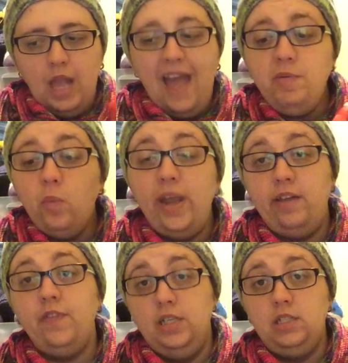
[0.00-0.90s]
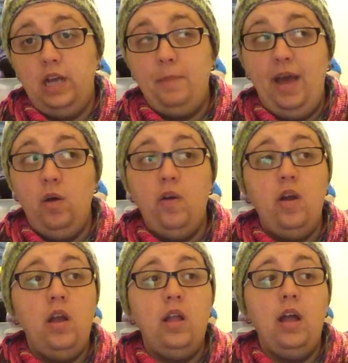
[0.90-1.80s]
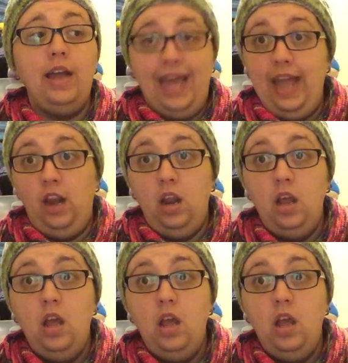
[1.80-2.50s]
I've been waiting for this to come out again,